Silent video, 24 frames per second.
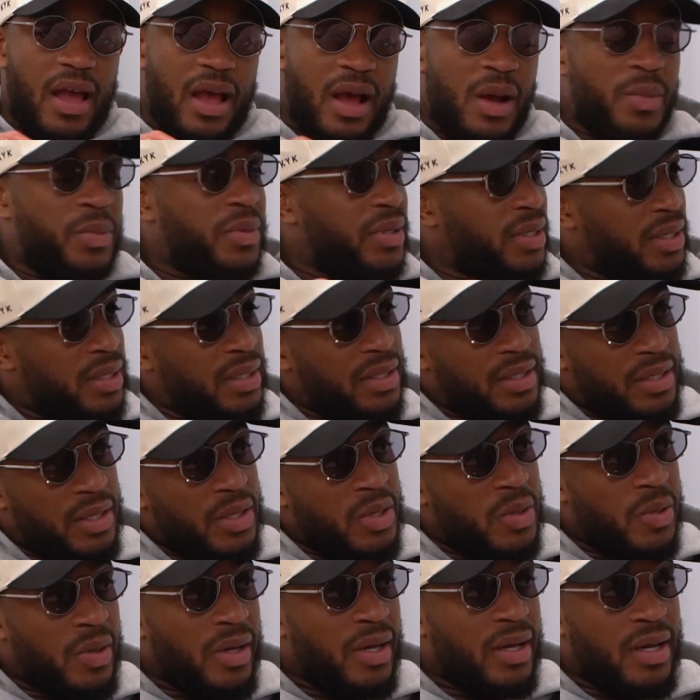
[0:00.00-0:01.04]
I'm gonna kick
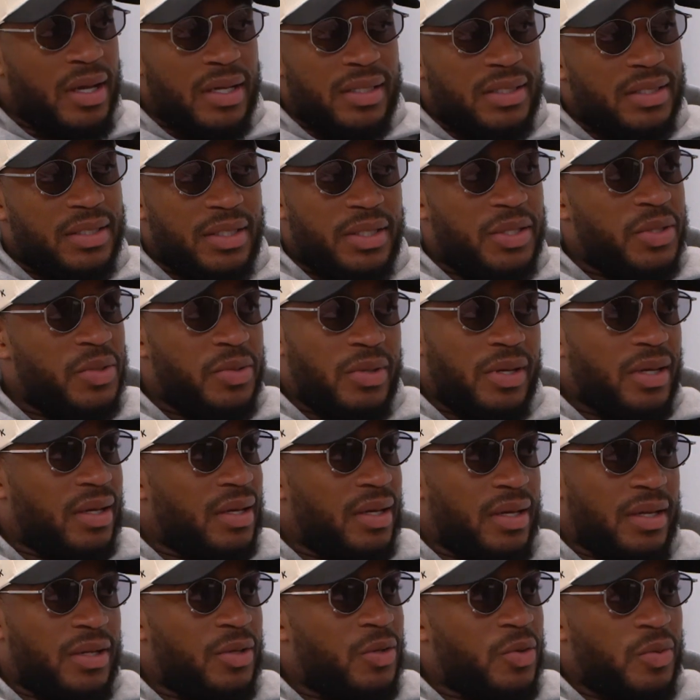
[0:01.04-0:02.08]
your ass and you
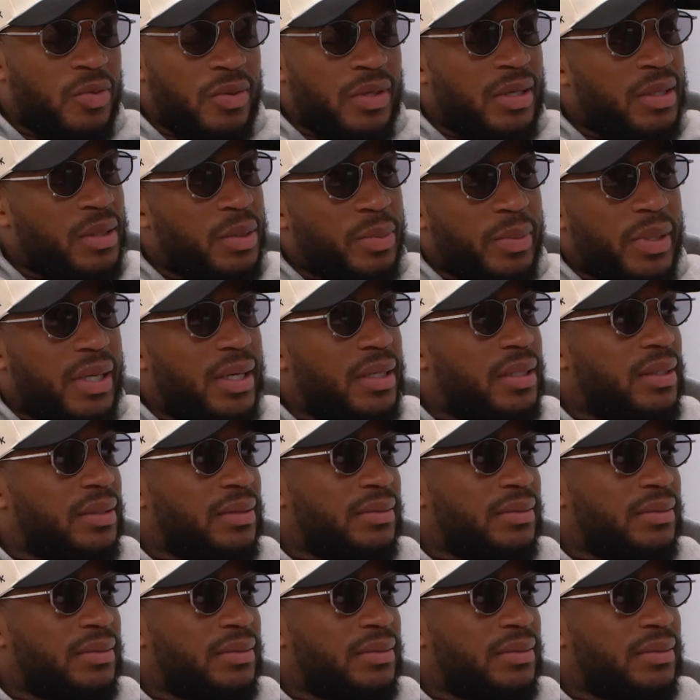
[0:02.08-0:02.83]
can't do nothing about